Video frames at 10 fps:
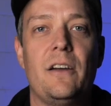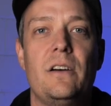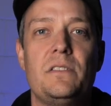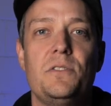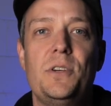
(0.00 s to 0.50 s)

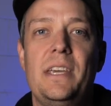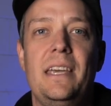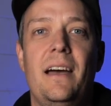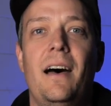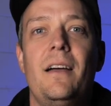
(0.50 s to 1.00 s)
guys, Luke
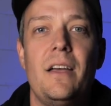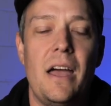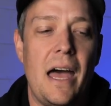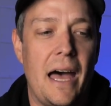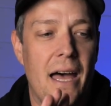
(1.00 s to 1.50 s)
here.
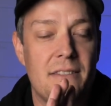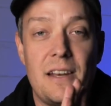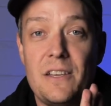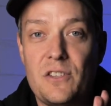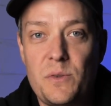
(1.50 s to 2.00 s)

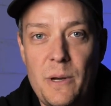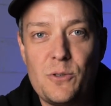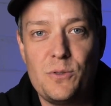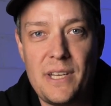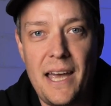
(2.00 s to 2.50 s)
Today's a
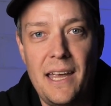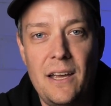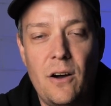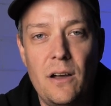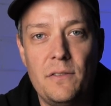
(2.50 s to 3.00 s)
special
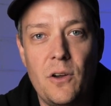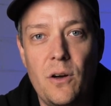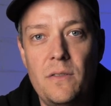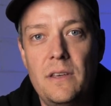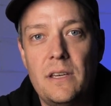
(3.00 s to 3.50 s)
day. I've
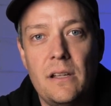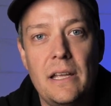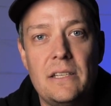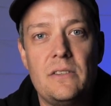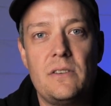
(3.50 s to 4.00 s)
got the
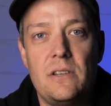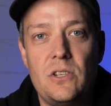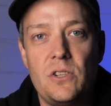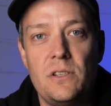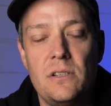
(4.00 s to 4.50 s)
collector's
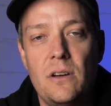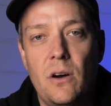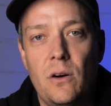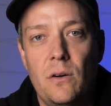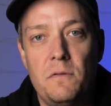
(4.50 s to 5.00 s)
edition
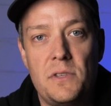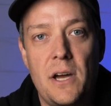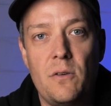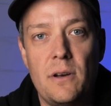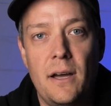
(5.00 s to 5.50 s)
of
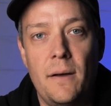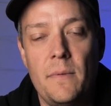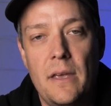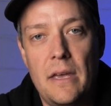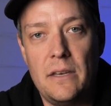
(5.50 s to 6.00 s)
Zelda
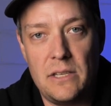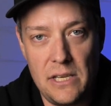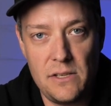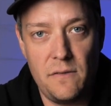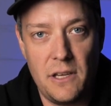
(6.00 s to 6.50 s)

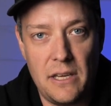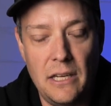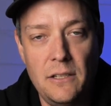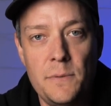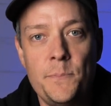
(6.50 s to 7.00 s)
Tears of the
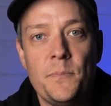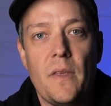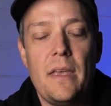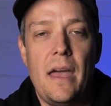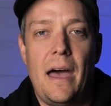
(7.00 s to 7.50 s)
Kingdom.
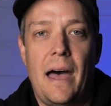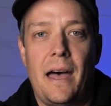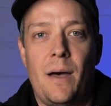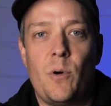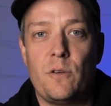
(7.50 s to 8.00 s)

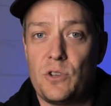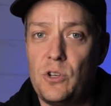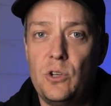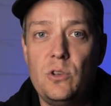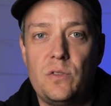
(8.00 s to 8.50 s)
I was a
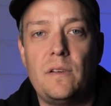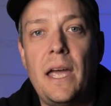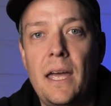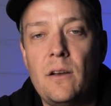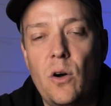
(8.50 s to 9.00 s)
huge
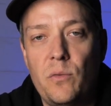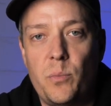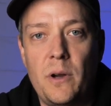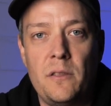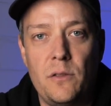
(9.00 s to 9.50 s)
fan
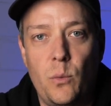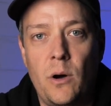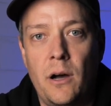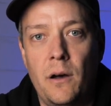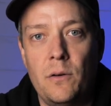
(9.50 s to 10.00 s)
of Breath of the
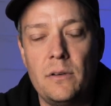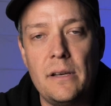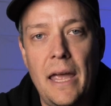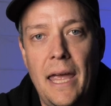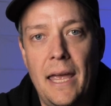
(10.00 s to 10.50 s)
Wild,
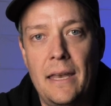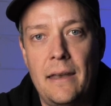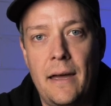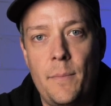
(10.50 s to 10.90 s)
and